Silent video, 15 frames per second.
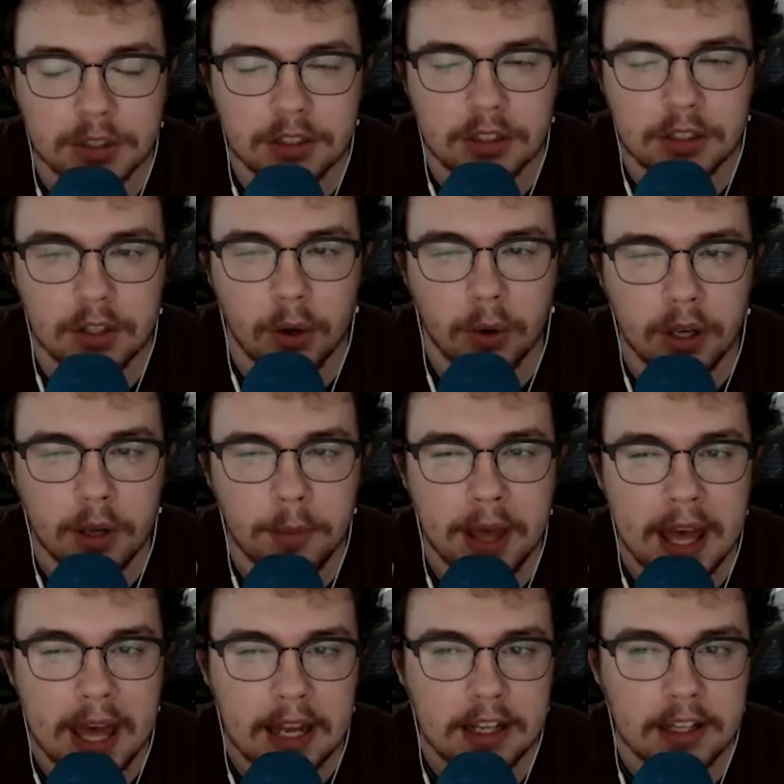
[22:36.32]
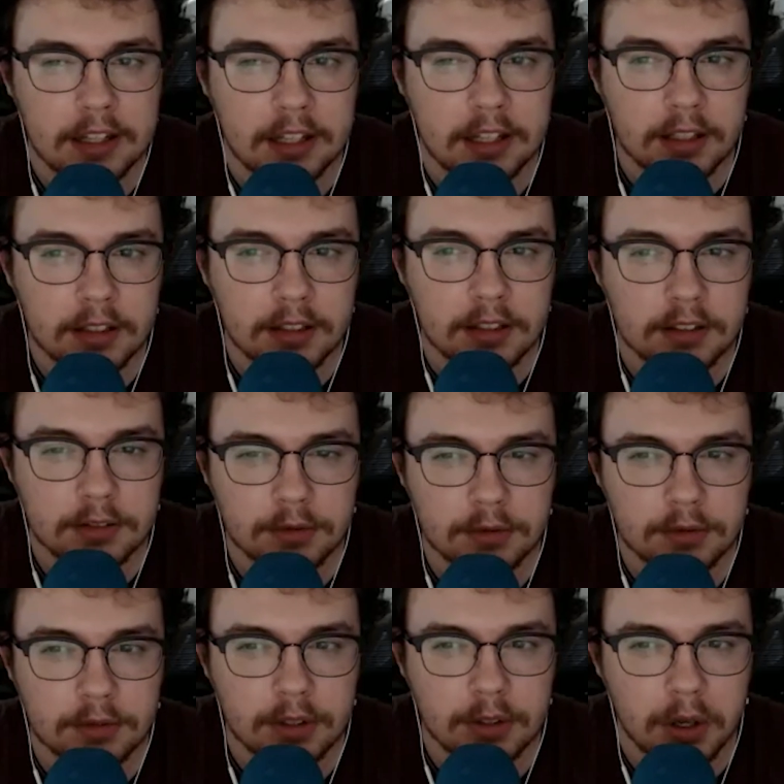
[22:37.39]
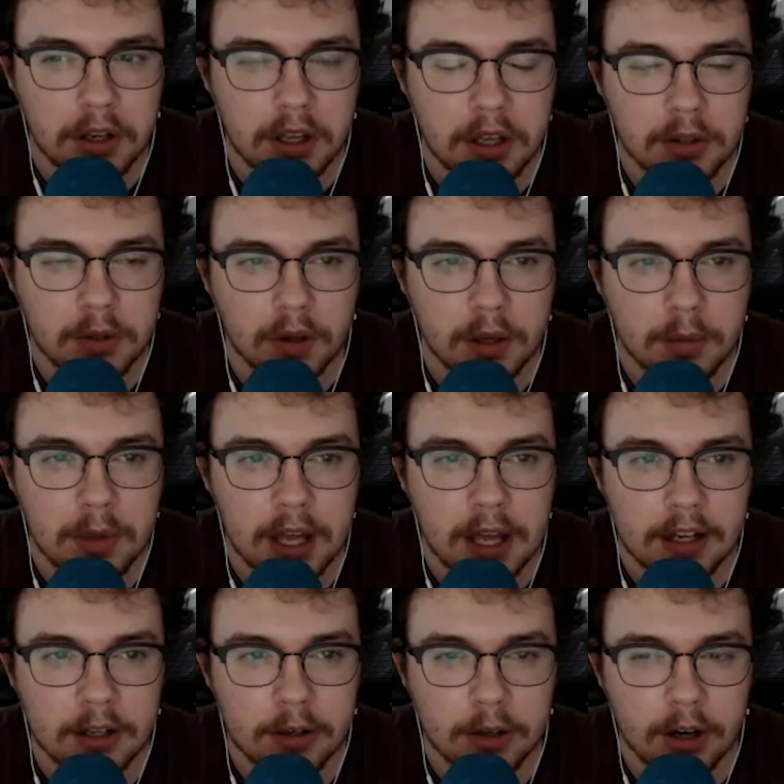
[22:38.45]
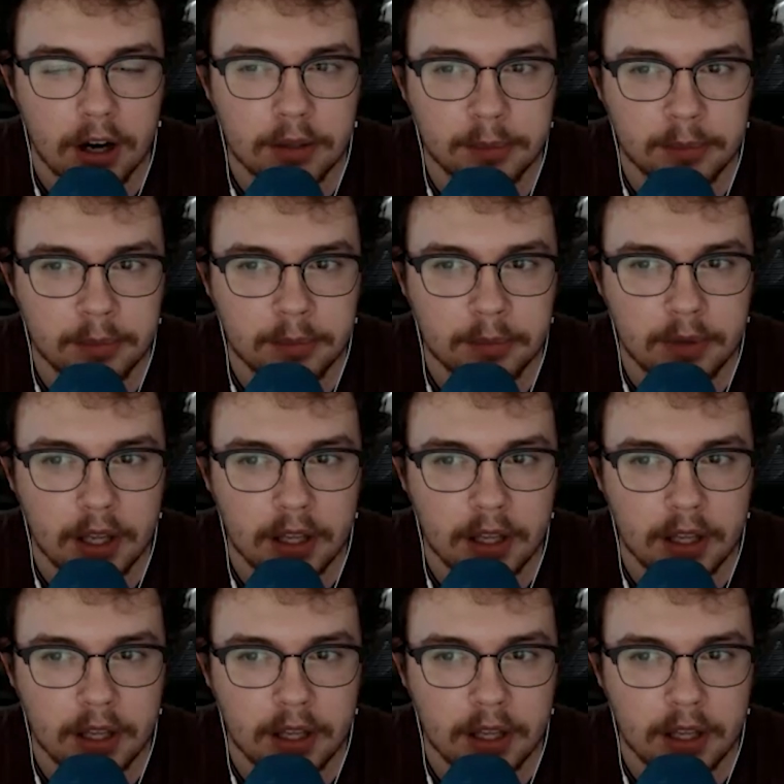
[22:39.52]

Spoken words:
don't commit anything. Don't commit any crime. I think.